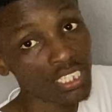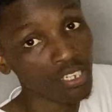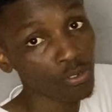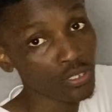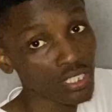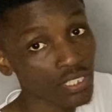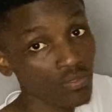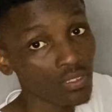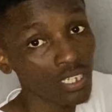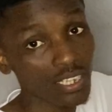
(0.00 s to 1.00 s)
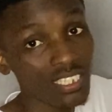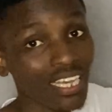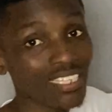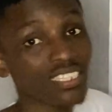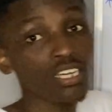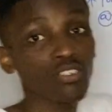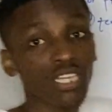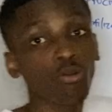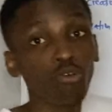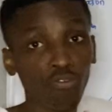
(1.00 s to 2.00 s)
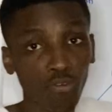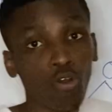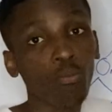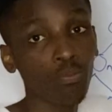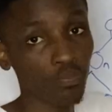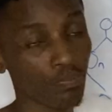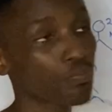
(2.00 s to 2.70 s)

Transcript: cells. These are cells that will form